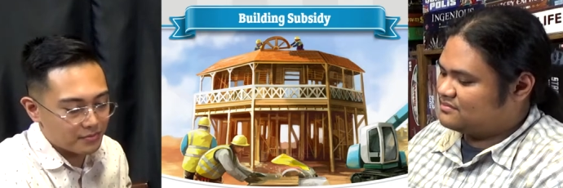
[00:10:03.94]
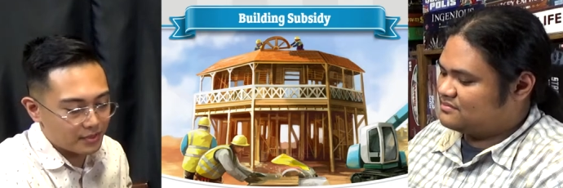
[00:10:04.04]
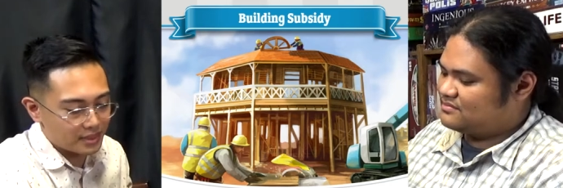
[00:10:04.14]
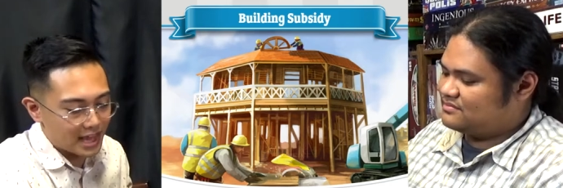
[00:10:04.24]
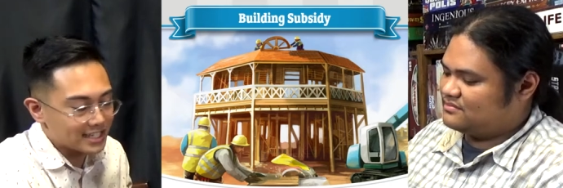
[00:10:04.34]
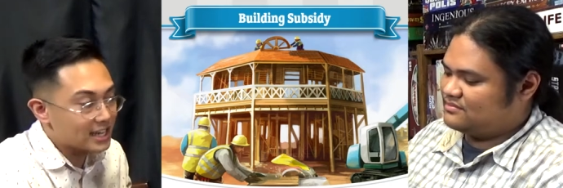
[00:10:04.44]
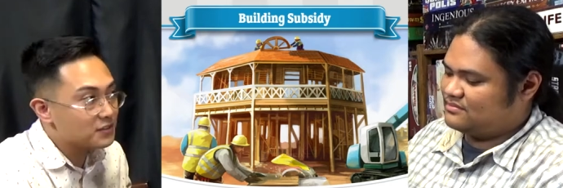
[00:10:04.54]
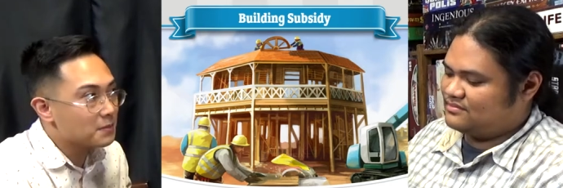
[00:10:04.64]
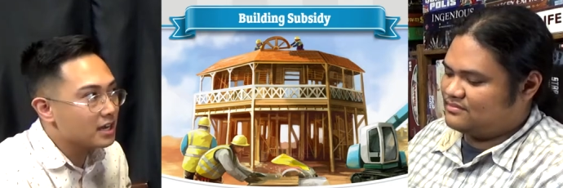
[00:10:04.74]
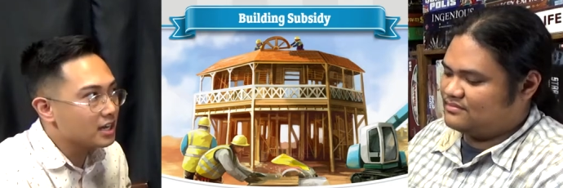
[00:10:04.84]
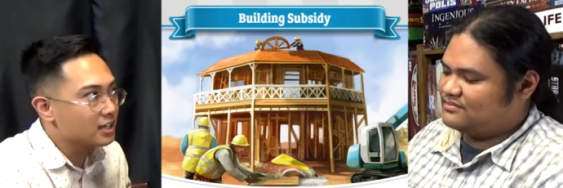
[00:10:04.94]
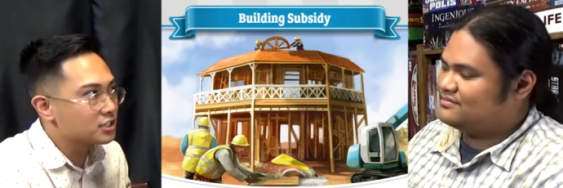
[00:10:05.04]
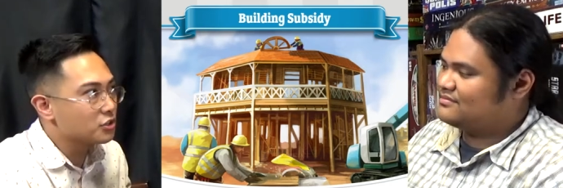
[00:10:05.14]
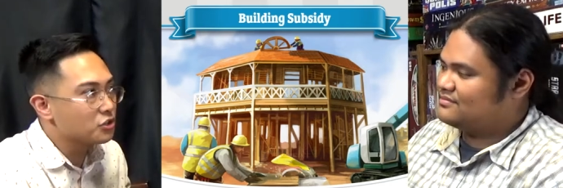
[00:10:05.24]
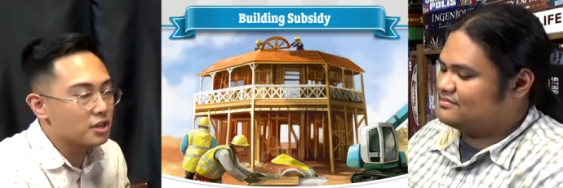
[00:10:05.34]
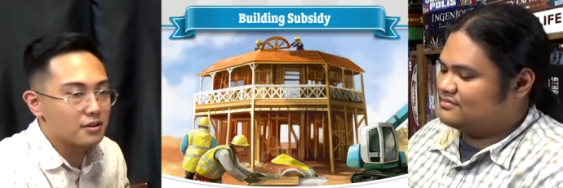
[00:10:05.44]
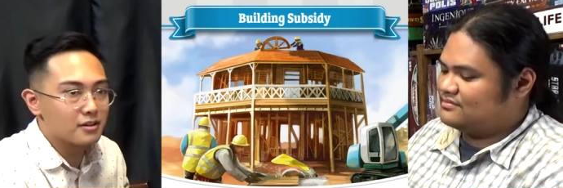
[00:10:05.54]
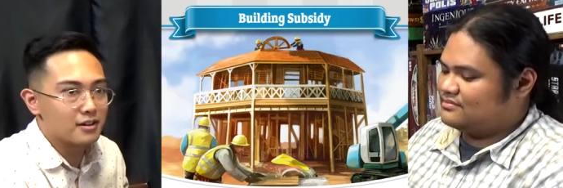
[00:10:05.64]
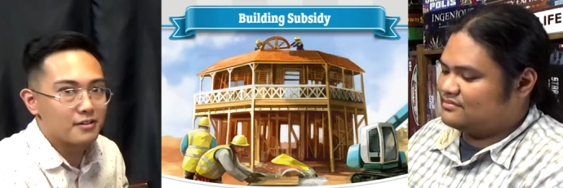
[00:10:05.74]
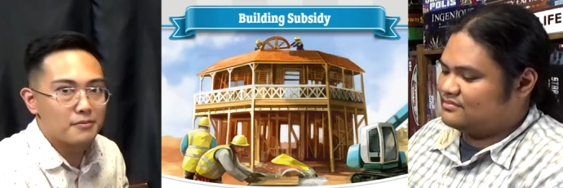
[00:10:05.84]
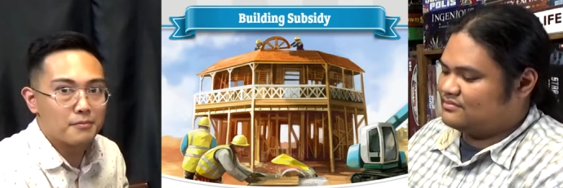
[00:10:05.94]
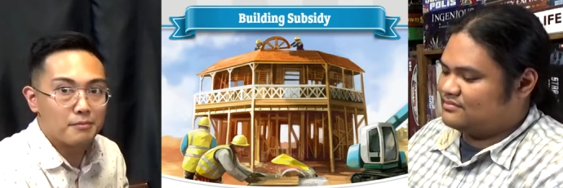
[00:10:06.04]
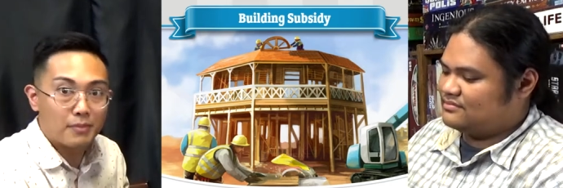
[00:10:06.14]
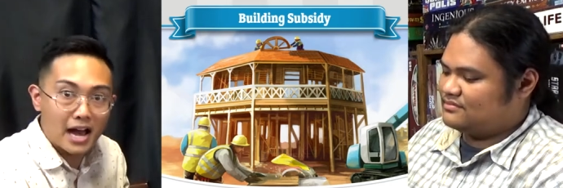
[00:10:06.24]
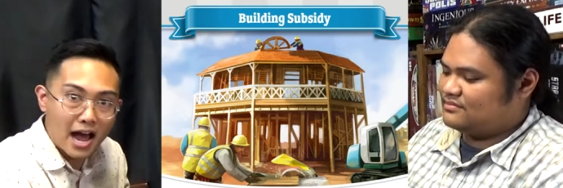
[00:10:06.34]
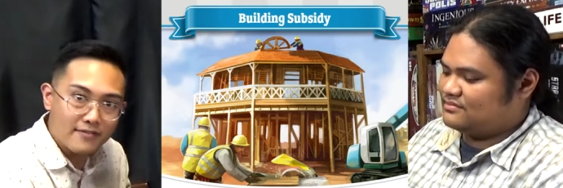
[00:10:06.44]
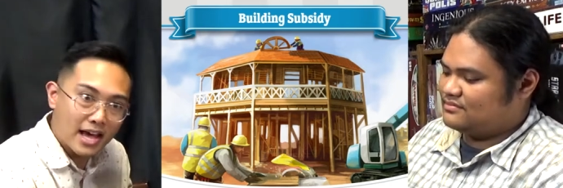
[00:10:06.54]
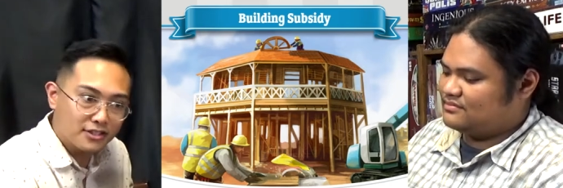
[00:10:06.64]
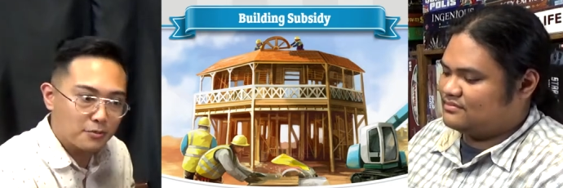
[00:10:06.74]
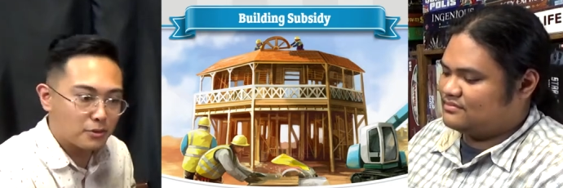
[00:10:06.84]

Speaker 1: that saves money, so you can b have that super